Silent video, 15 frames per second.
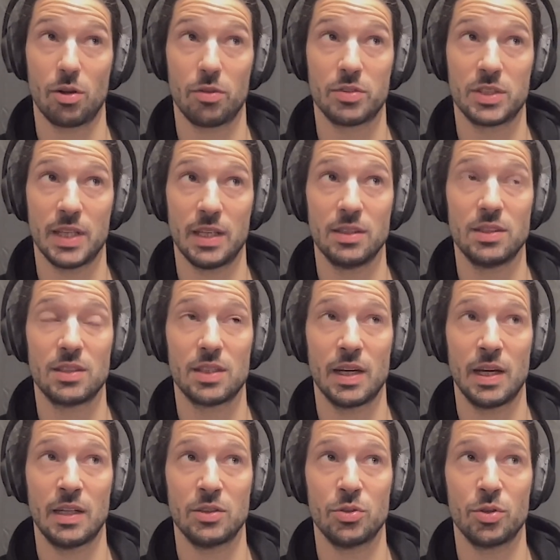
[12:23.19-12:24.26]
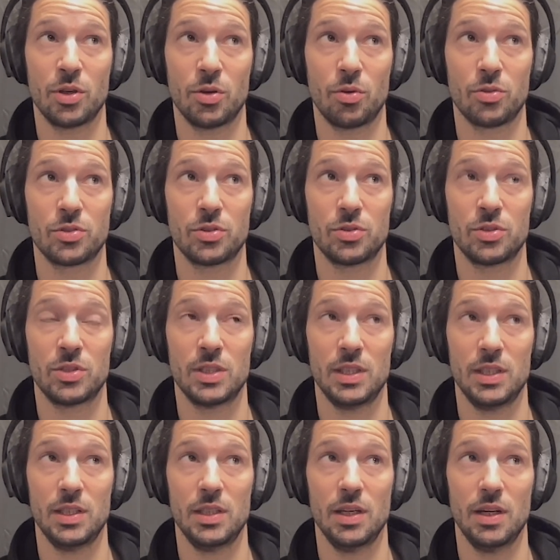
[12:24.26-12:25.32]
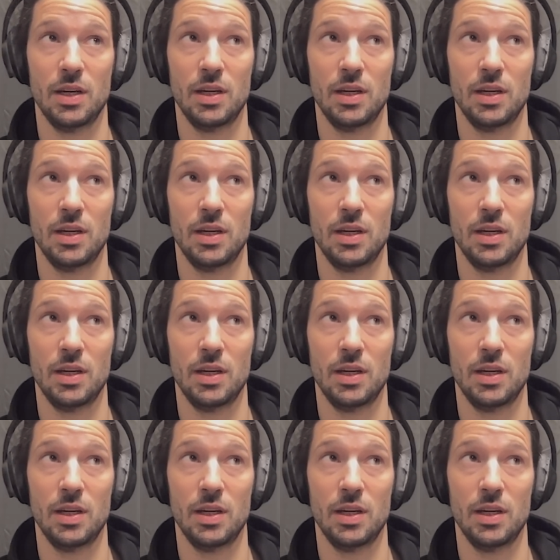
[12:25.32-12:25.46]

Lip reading: of sense, and you can also see,